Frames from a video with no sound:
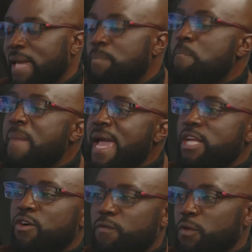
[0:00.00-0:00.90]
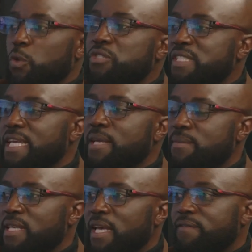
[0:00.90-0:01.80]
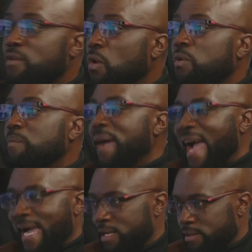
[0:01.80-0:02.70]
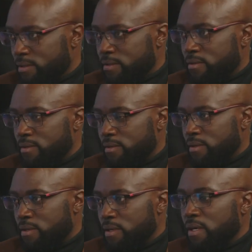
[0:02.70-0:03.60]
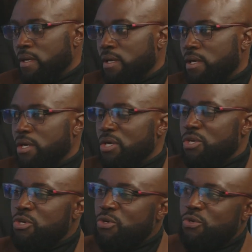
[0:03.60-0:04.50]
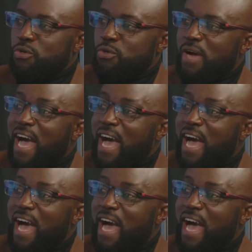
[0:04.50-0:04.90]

And many of those teams have gone back. You